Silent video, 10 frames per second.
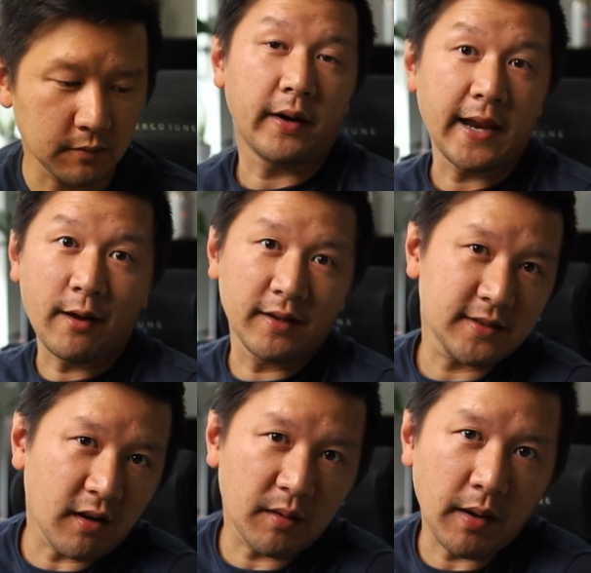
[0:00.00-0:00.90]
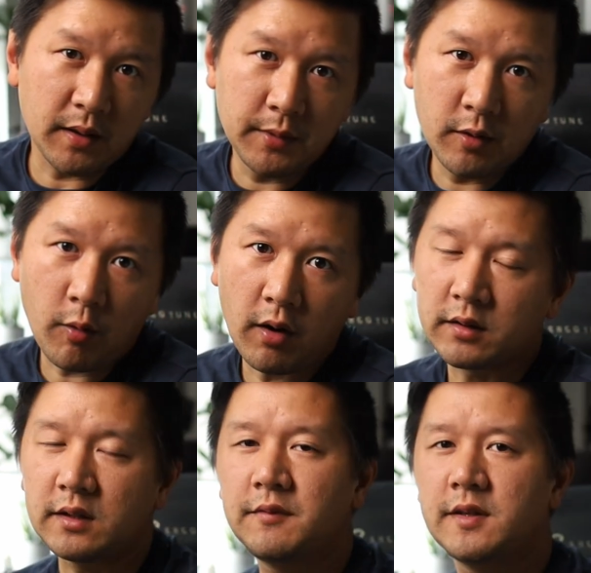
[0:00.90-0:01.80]
Alright, now let's talk about the build
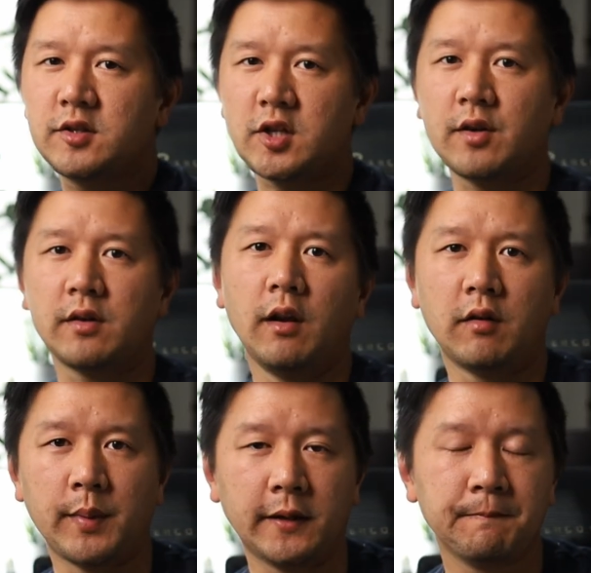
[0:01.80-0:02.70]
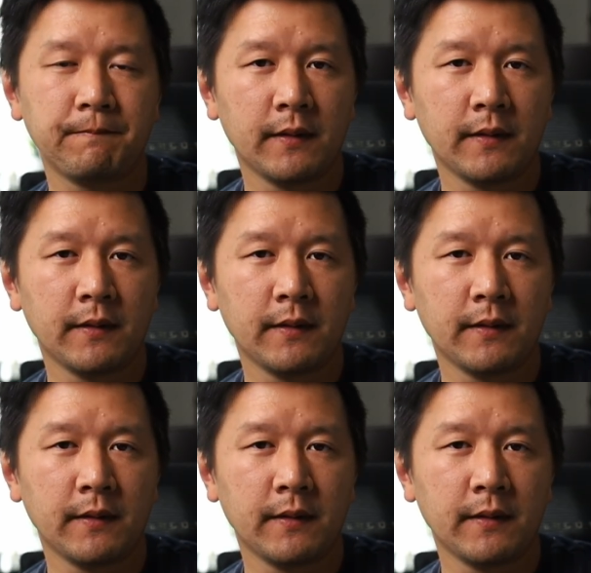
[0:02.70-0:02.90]
quality of this chair a little bit.